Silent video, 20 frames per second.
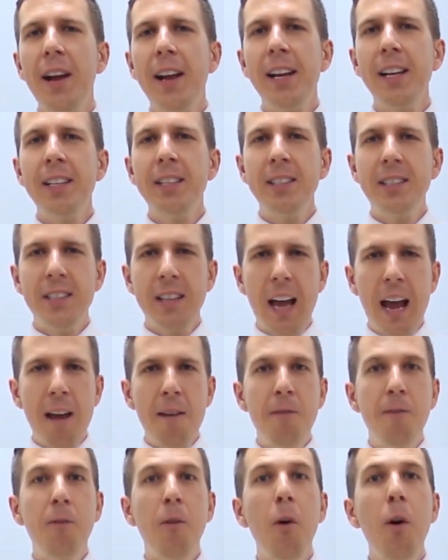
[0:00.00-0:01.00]
is
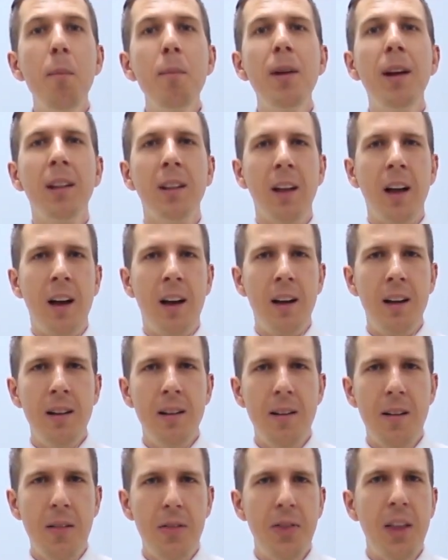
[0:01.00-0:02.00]
a
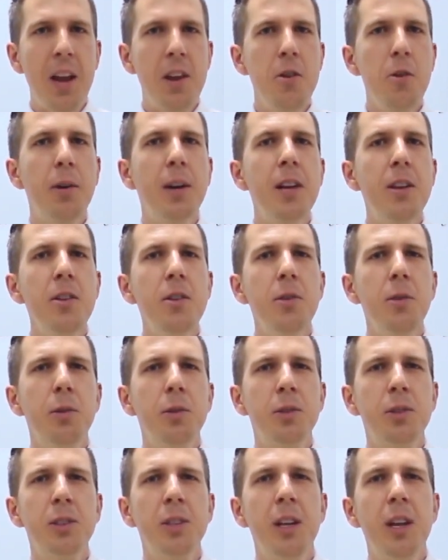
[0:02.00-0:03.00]
formula that you can
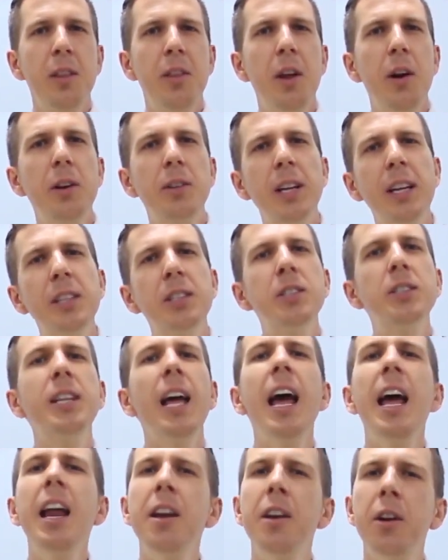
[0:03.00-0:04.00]
use. There's a
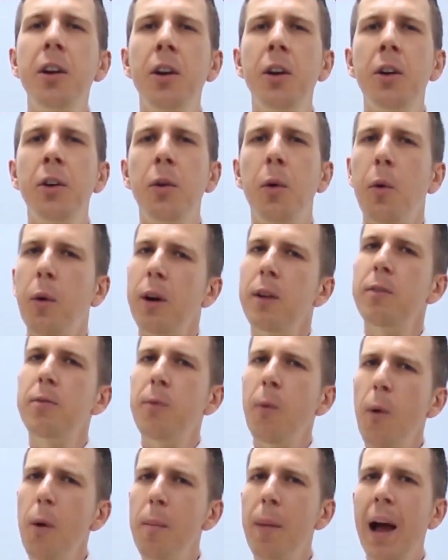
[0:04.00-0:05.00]
standard or a
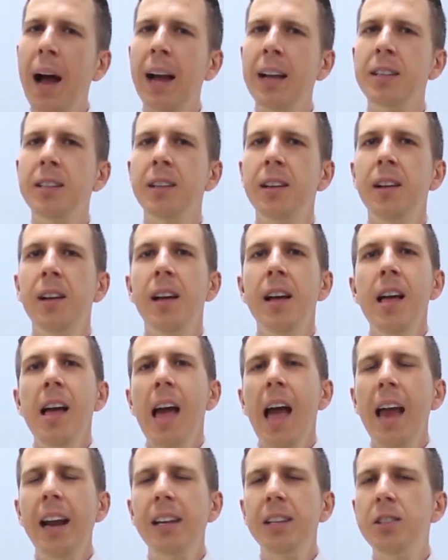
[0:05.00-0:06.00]
format.
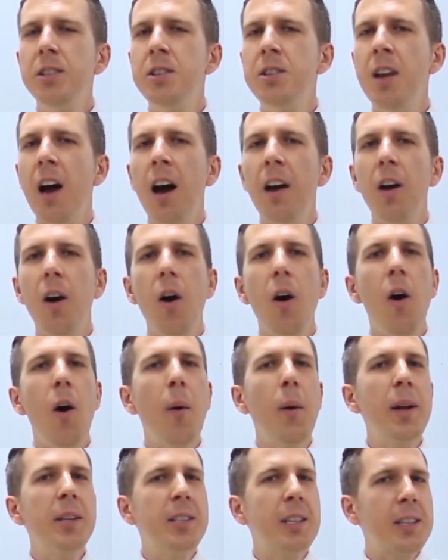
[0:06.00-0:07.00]
And it's not
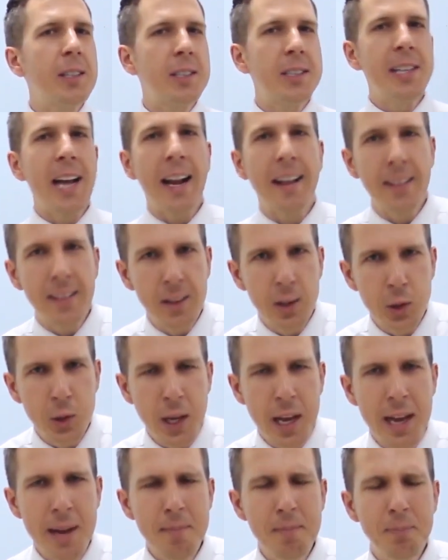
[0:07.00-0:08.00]
always exactly the
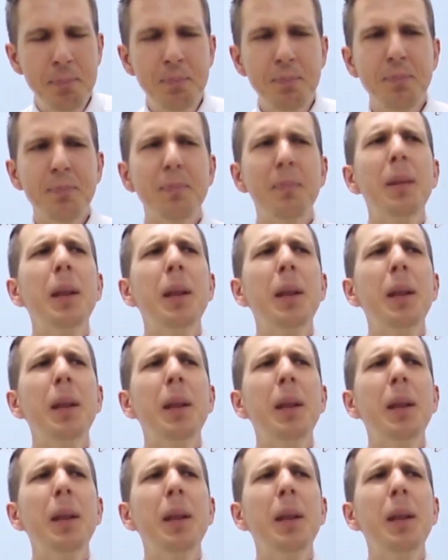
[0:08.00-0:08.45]
same,